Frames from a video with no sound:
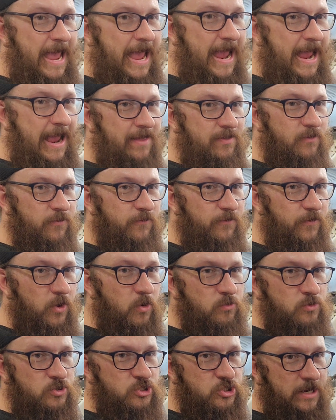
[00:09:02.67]
and the
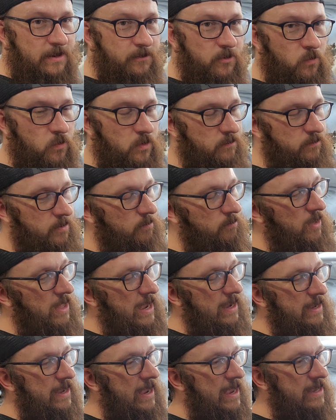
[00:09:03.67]
float chamber would have been
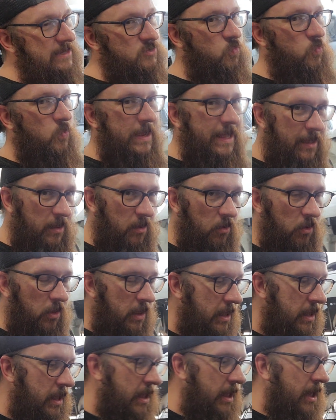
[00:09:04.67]
black as well.
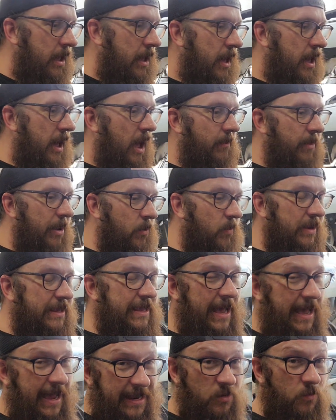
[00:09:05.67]
And we
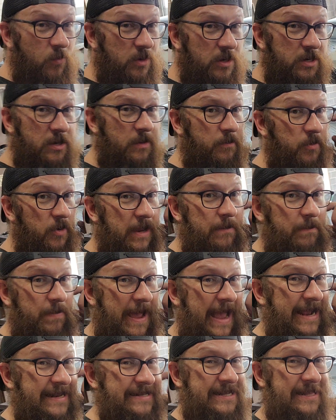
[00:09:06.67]
kind of wanted to bring it
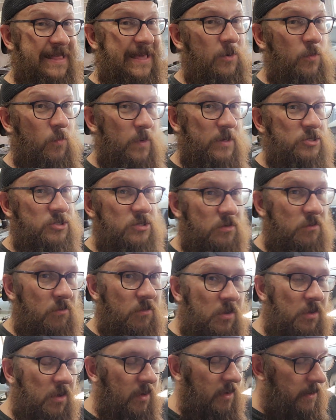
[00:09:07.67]
back to that original
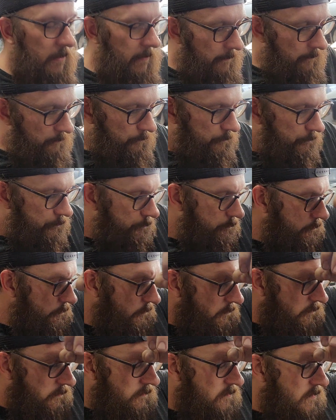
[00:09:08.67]
look.
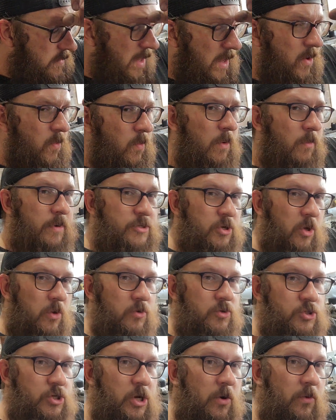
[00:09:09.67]
And when we
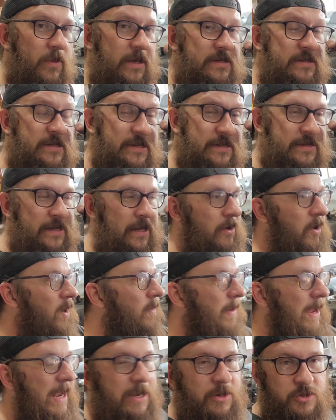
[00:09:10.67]
told Joe this, he said, oh
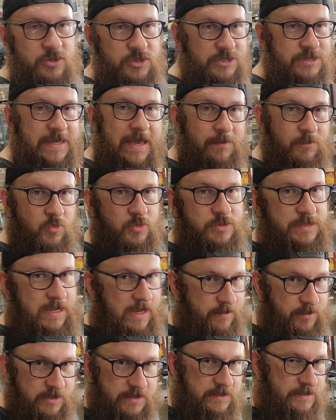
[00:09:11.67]
man, you're just adding more
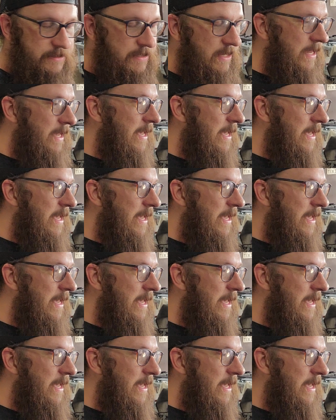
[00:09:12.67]
time to this.